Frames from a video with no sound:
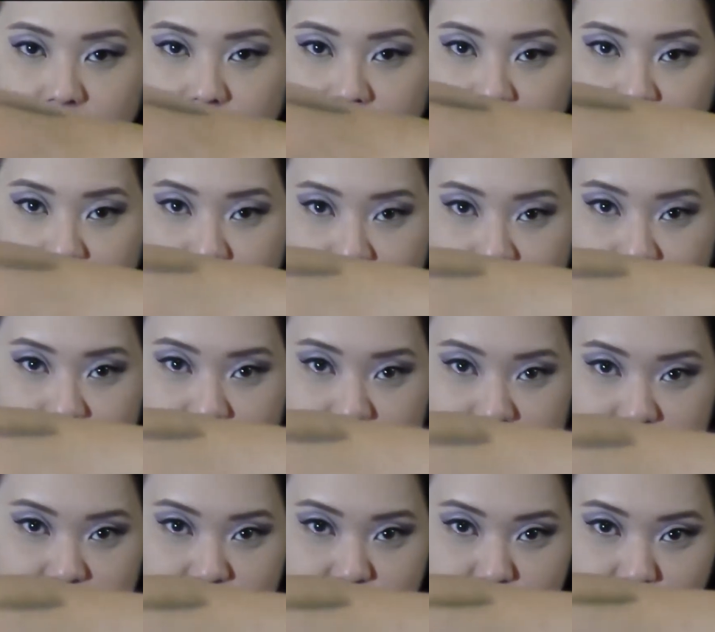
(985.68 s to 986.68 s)
and this
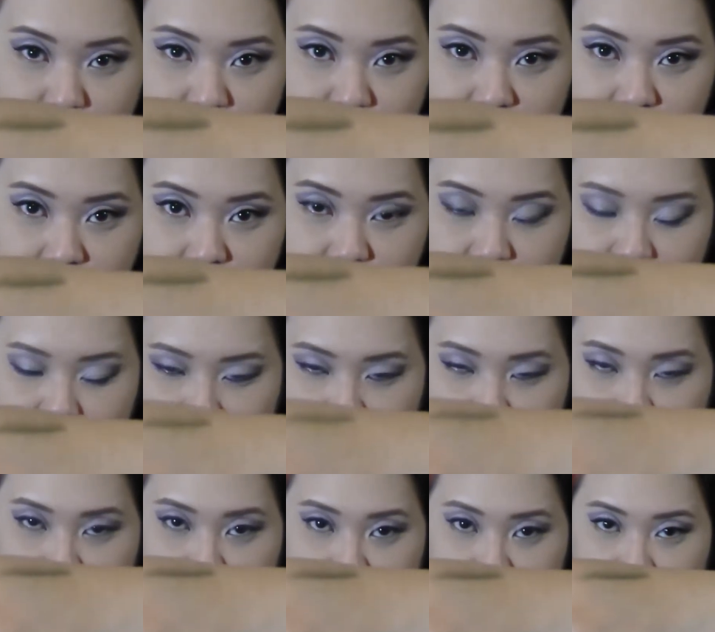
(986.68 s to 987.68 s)
is one of it, the
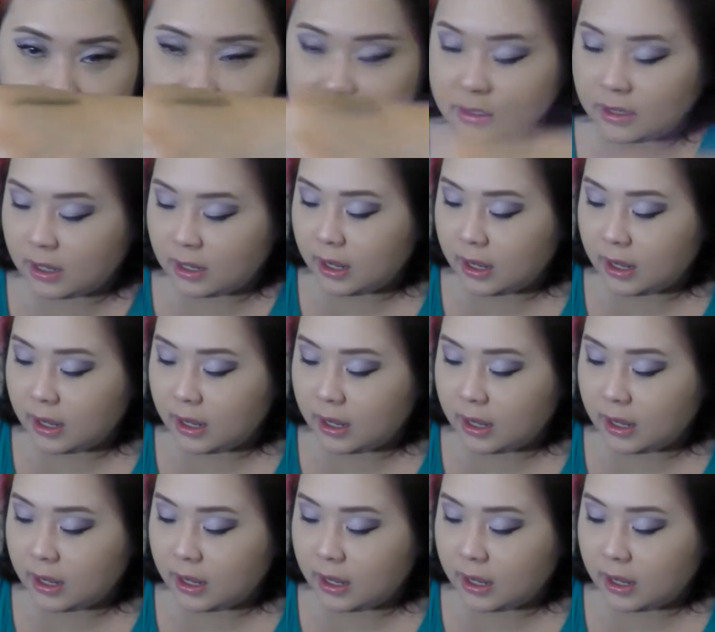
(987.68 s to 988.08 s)
green.